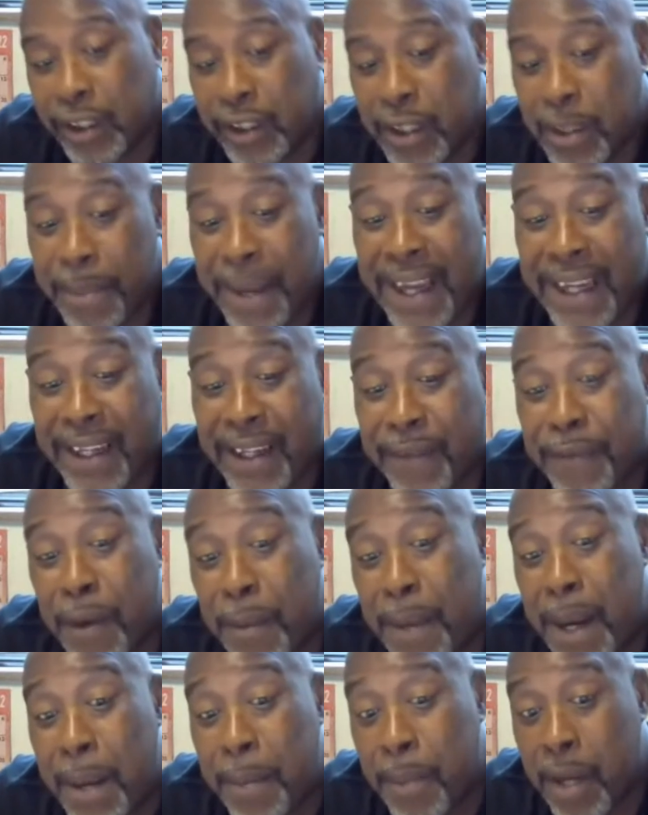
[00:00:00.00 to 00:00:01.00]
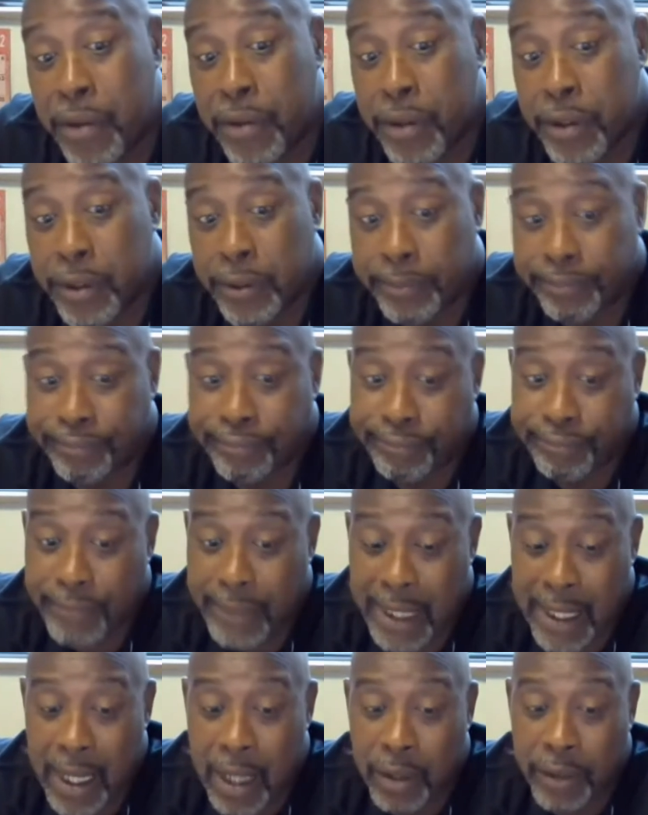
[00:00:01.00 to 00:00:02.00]
to make it for my mother,
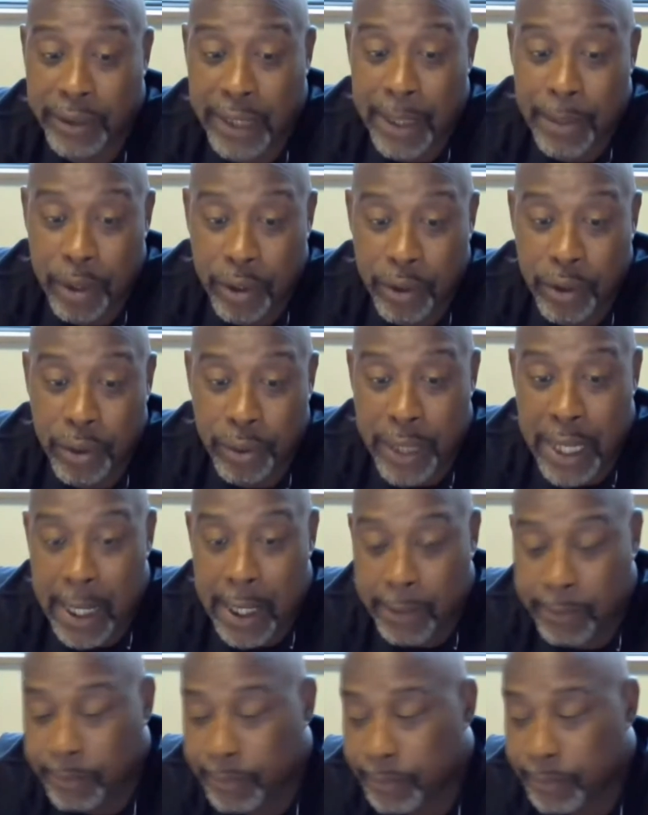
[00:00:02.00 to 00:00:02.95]
and I was able to do that.